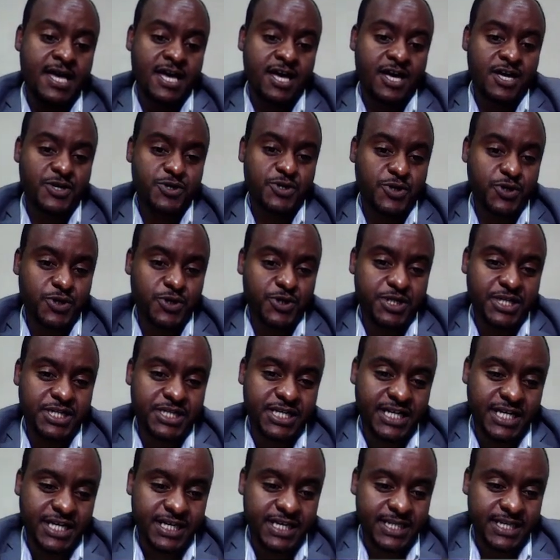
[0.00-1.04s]
So this
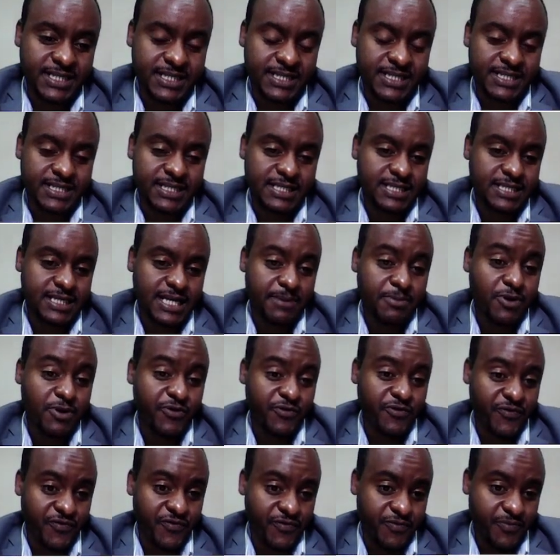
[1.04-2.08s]
is some
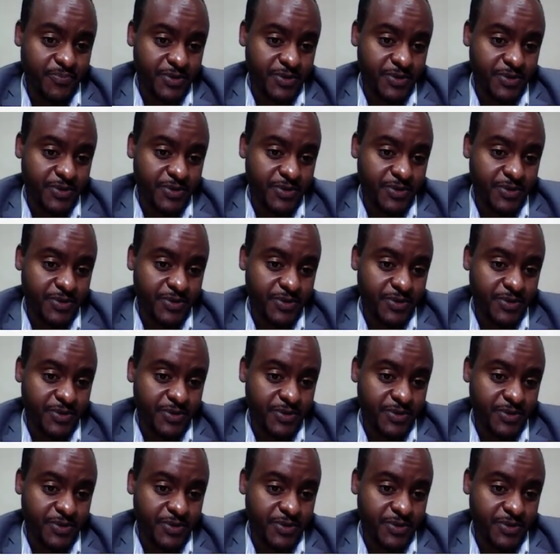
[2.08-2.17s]
of